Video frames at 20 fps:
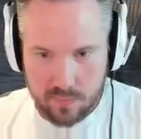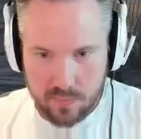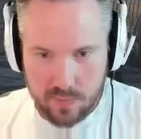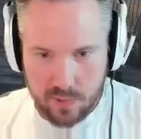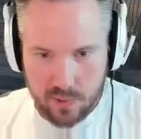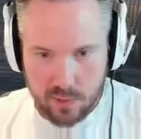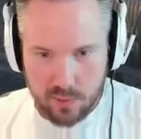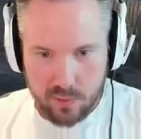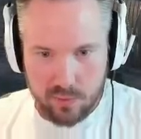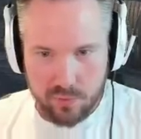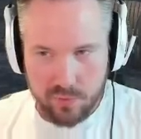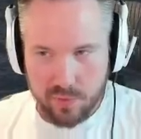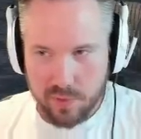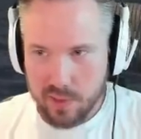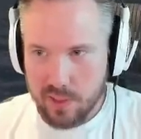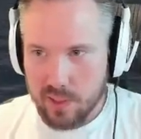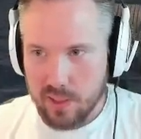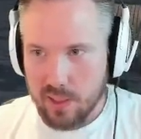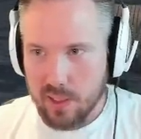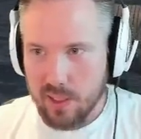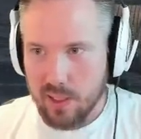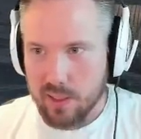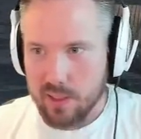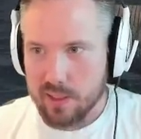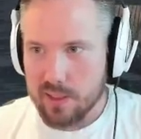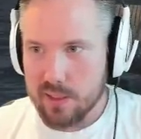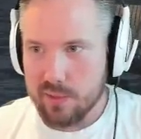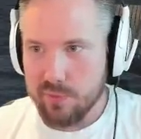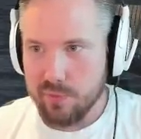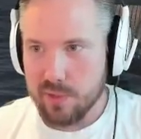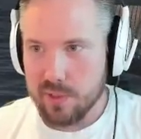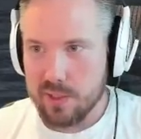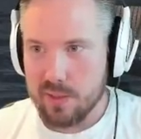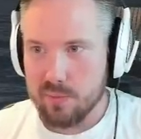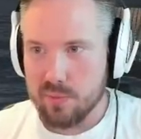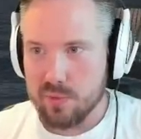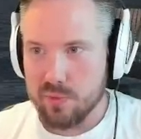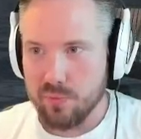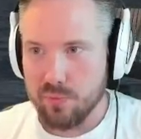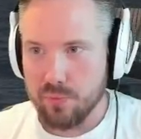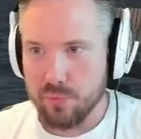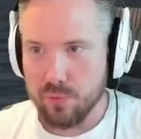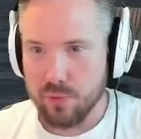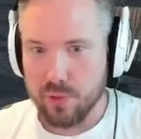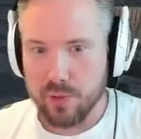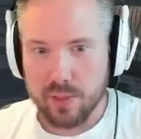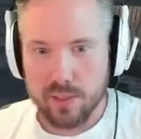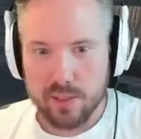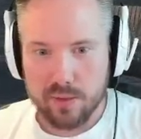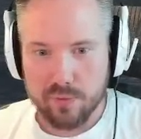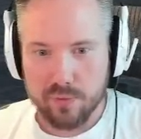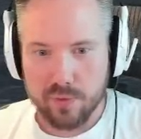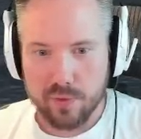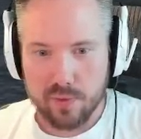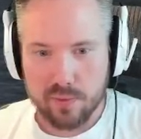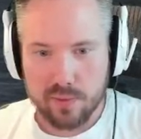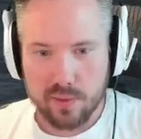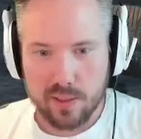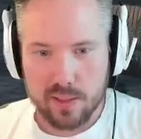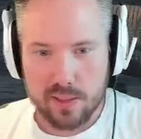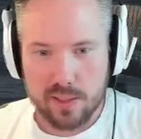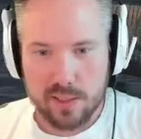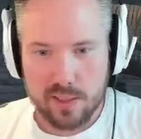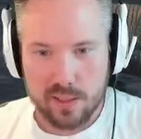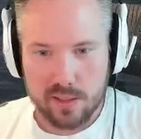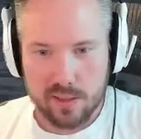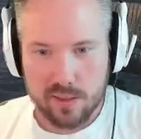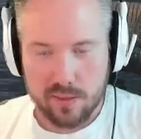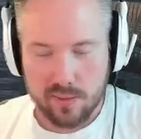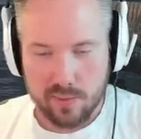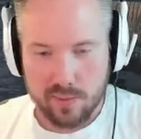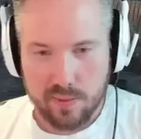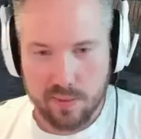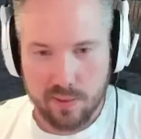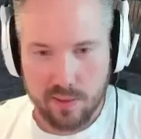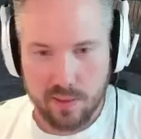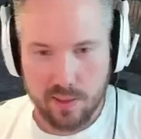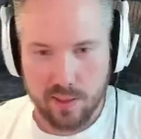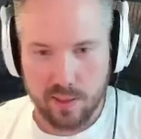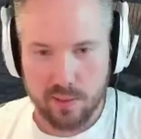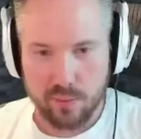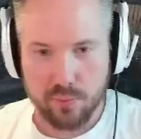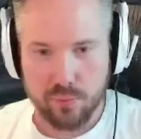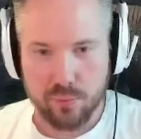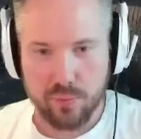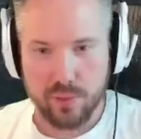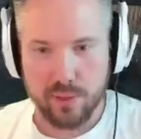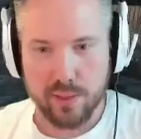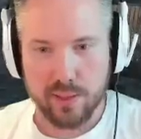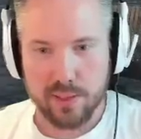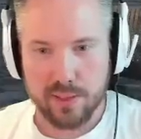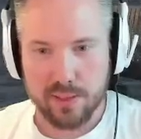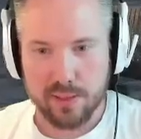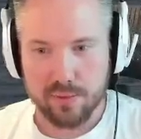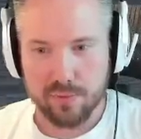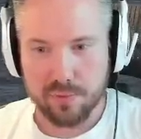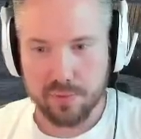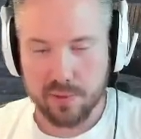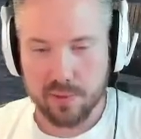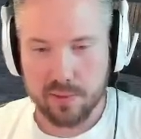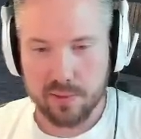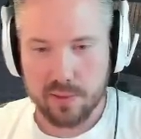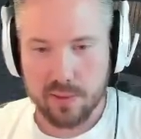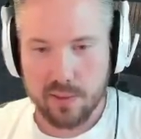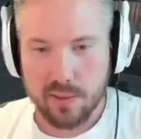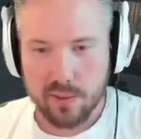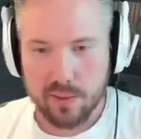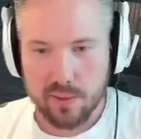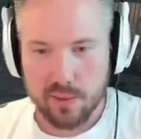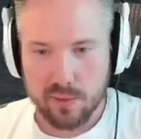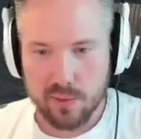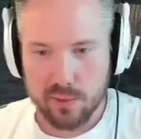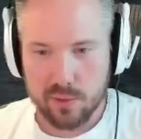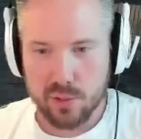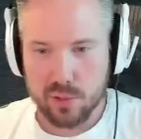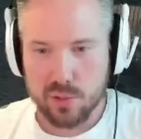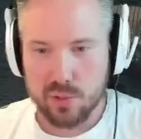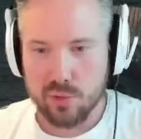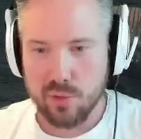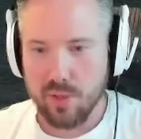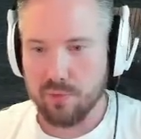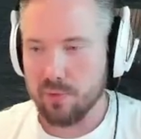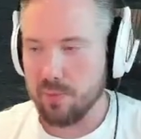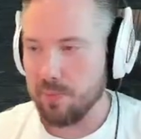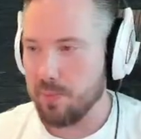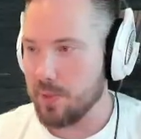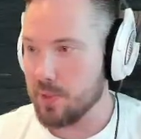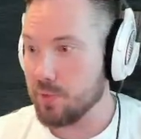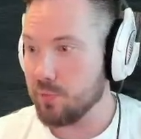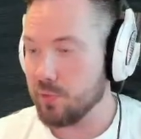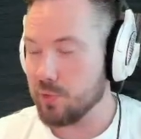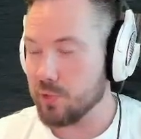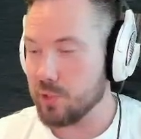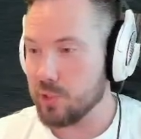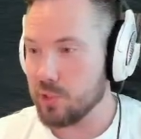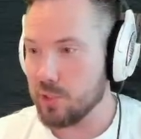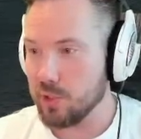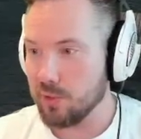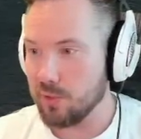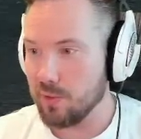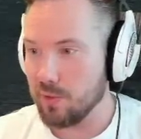Good fucking luck. This thing seems really difficult to get sits on. Like, really difficult. Not just do you have to punch through a shit ton